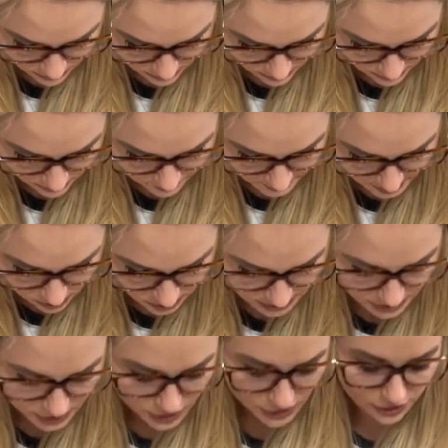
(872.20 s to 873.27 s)
fairly
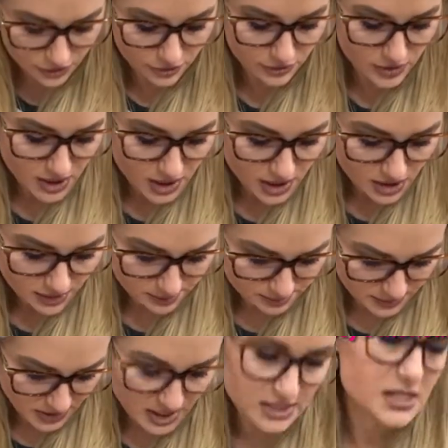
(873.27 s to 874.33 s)
new,
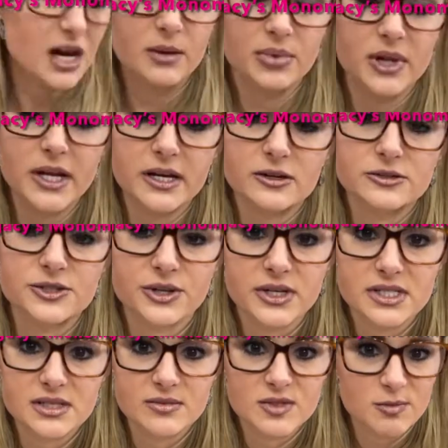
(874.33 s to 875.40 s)
but I plan on
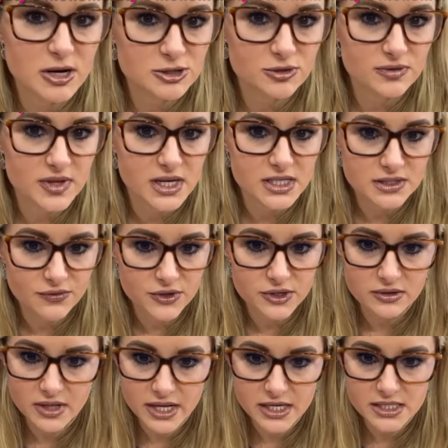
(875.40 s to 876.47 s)
doing some special things for
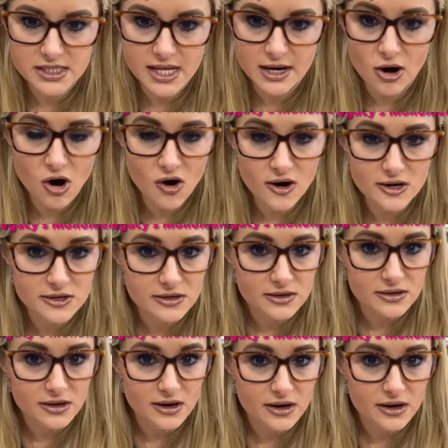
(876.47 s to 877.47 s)
you ladies that are